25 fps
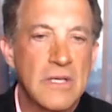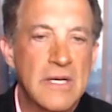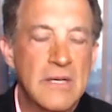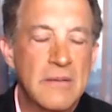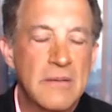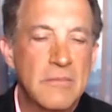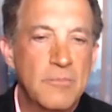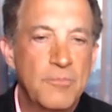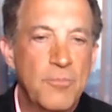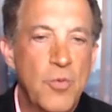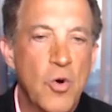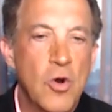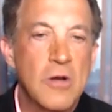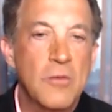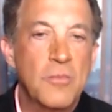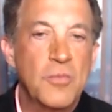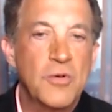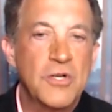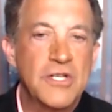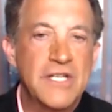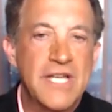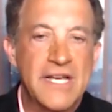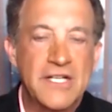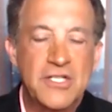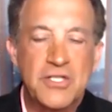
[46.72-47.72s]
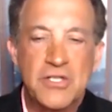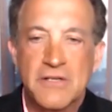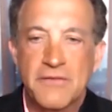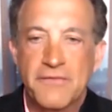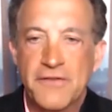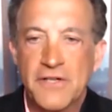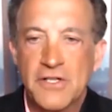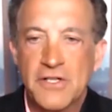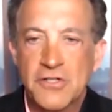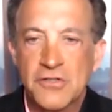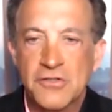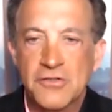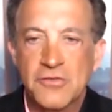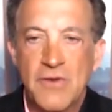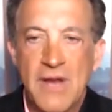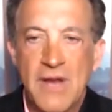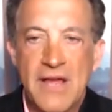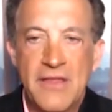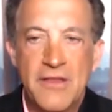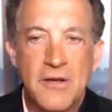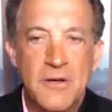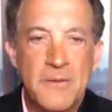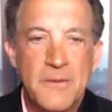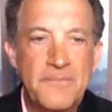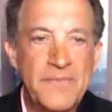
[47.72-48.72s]
uh, Border Protection officials,
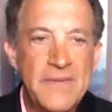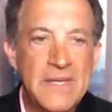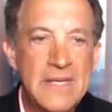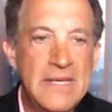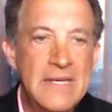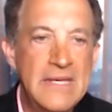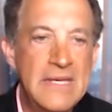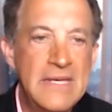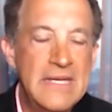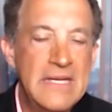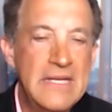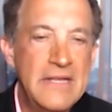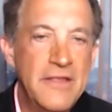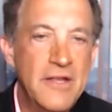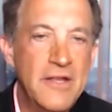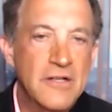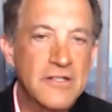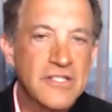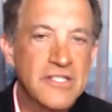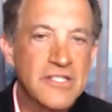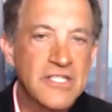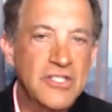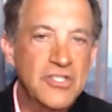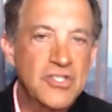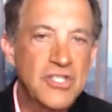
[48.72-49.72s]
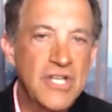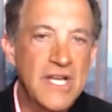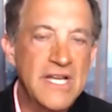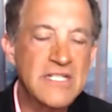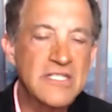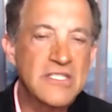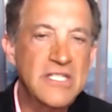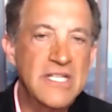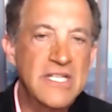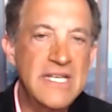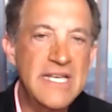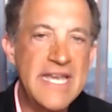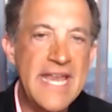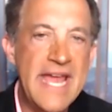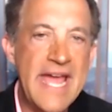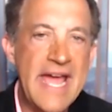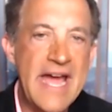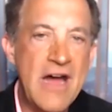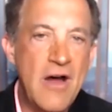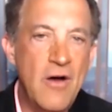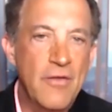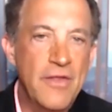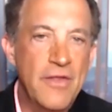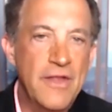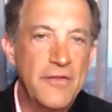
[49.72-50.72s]
rather. They're suggesting
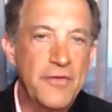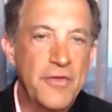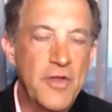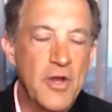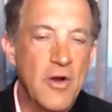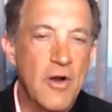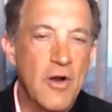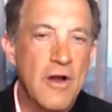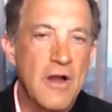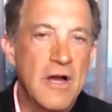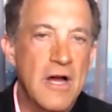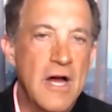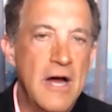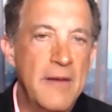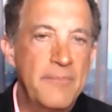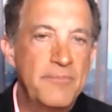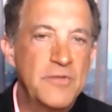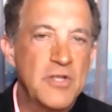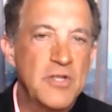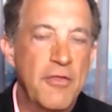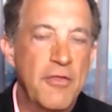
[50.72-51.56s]
now that there are up to